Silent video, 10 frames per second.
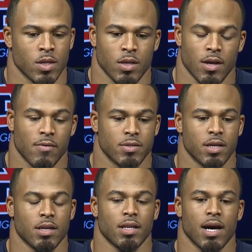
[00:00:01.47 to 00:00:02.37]
I've
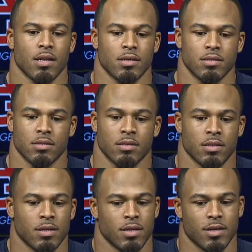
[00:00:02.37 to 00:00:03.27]
seen a lot
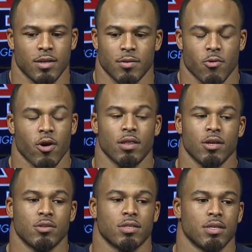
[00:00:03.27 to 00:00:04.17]
of great
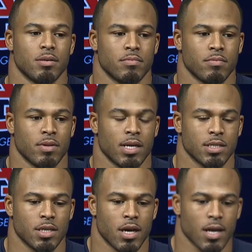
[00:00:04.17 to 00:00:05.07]
leadership as
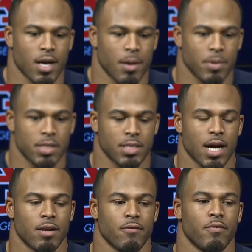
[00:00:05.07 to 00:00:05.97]
a young guy, but he's
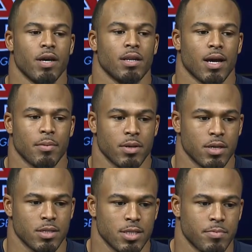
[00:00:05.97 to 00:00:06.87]
kind of a vet now
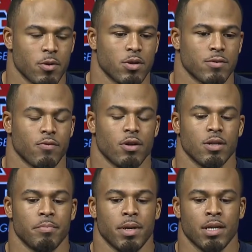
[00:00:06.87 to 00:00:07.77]
because he's been with us for a
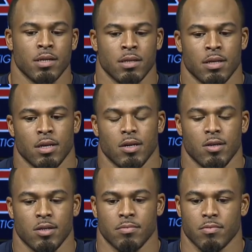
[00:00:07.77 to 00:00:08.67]
little minute.
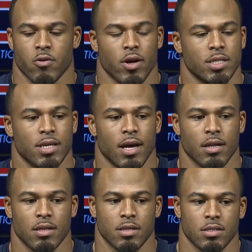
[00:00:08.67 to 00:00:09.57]
Great
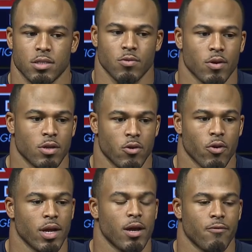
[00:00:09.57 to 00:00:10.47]
tackling and just
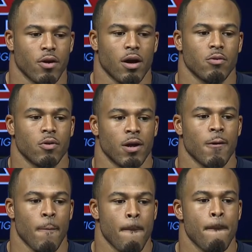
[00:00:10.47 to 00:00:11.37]
great effort all around.